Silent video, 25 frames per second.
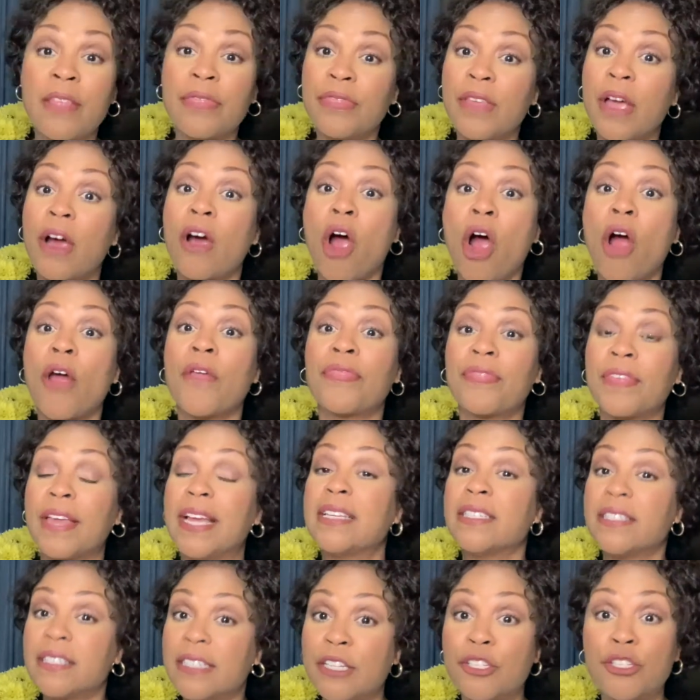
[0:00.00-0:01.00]
There are
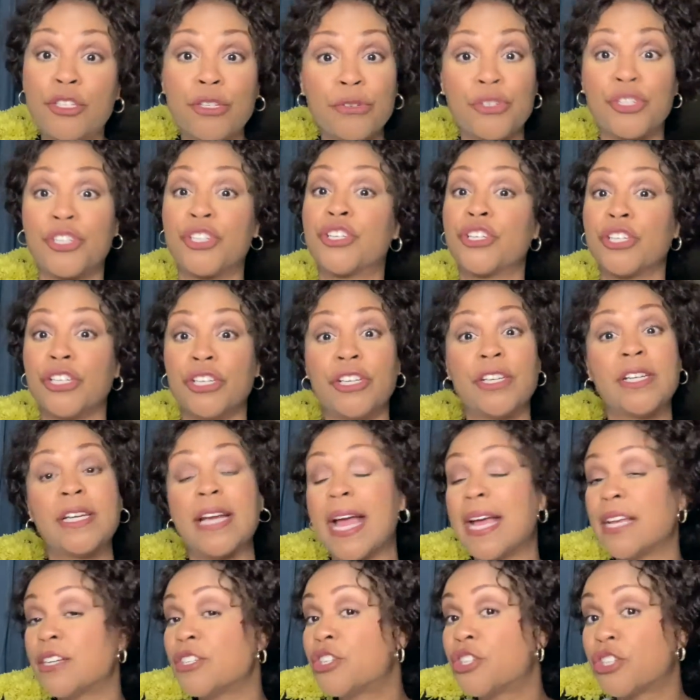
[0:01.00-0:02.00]
things that you should
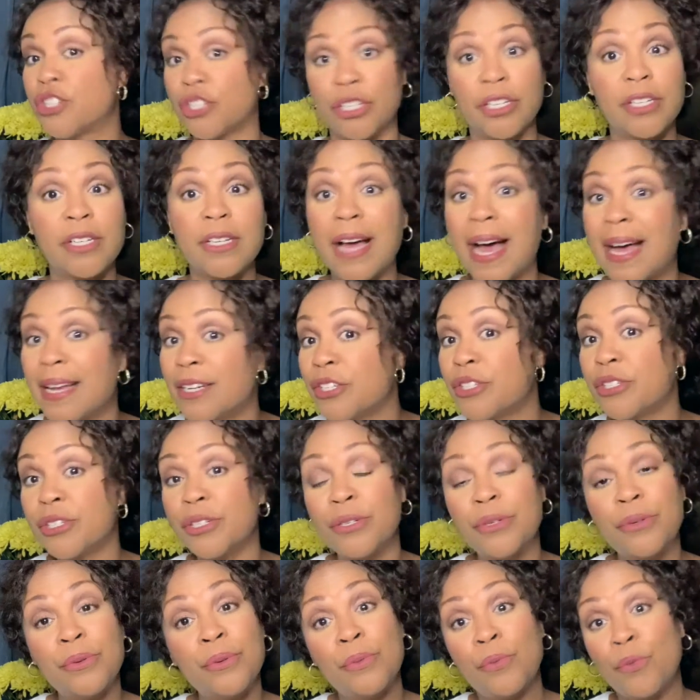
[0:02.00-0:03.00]
and should not
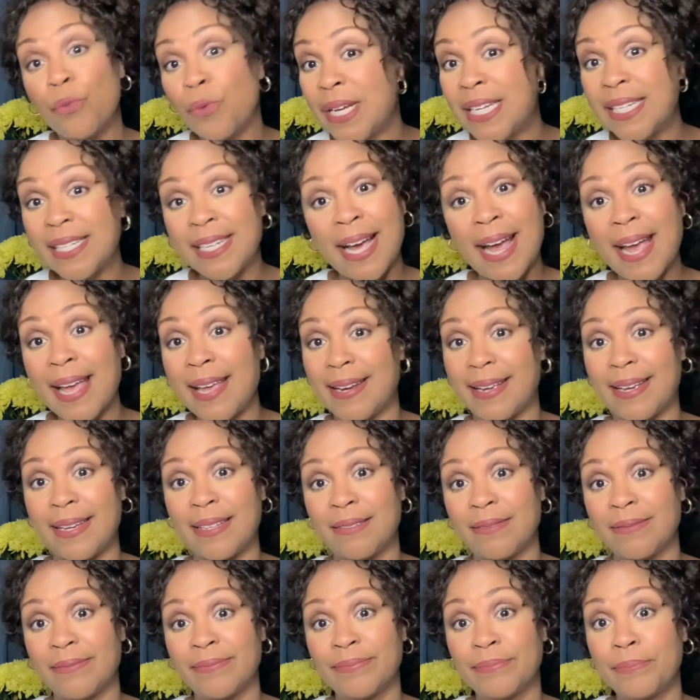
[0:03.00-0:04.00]
do when
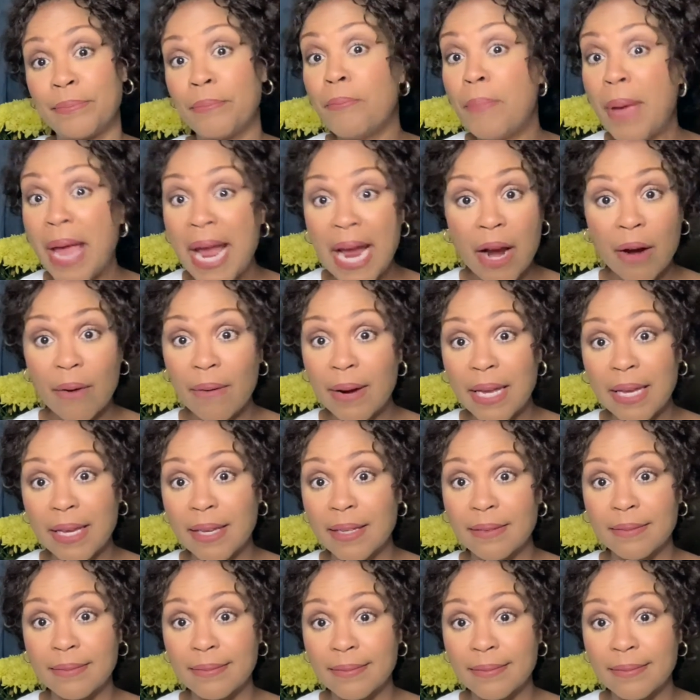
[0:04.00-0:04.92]
dating, period.